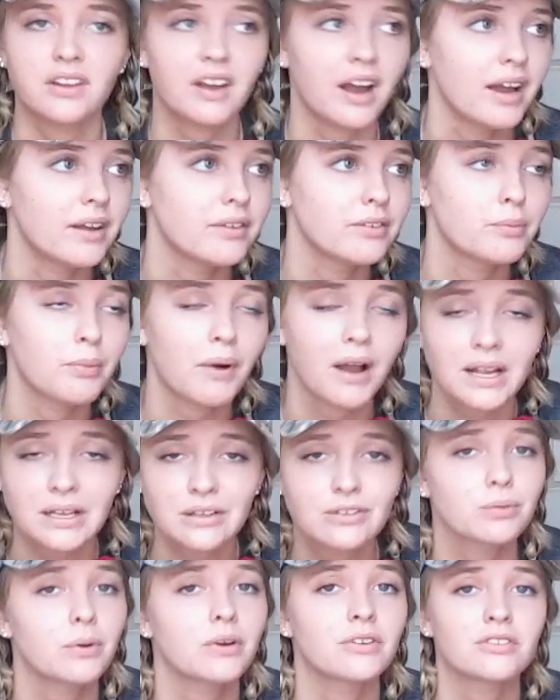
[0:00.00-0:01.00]
Guys,
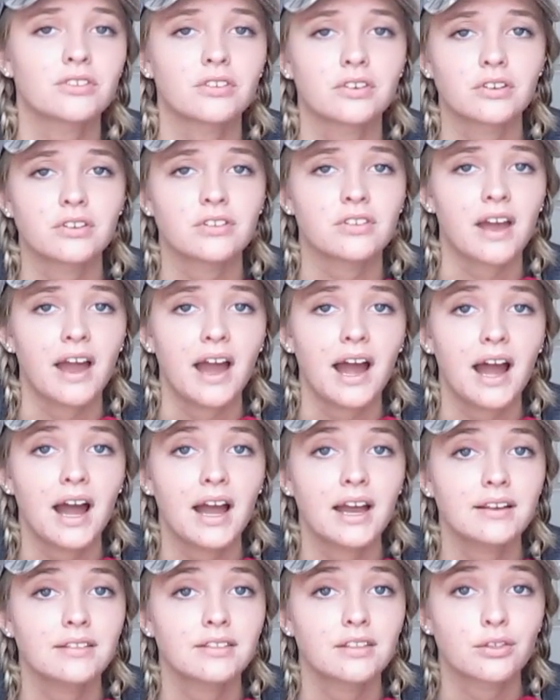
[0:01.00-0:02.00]
buying sweatshirts
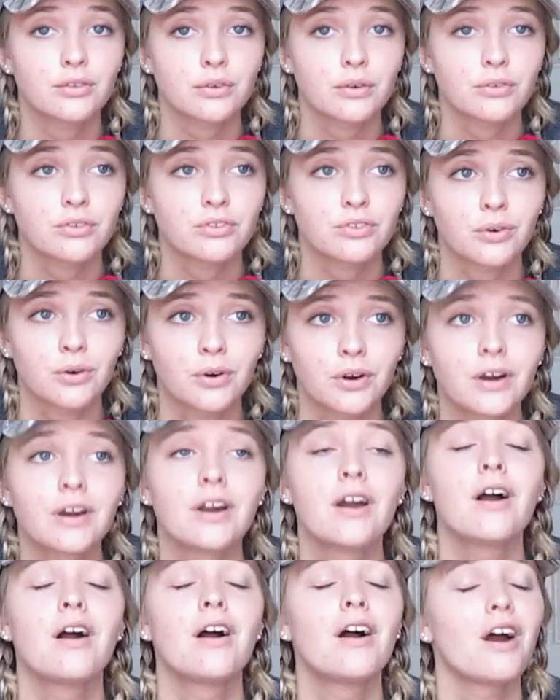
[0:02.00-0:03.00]
at the thrift store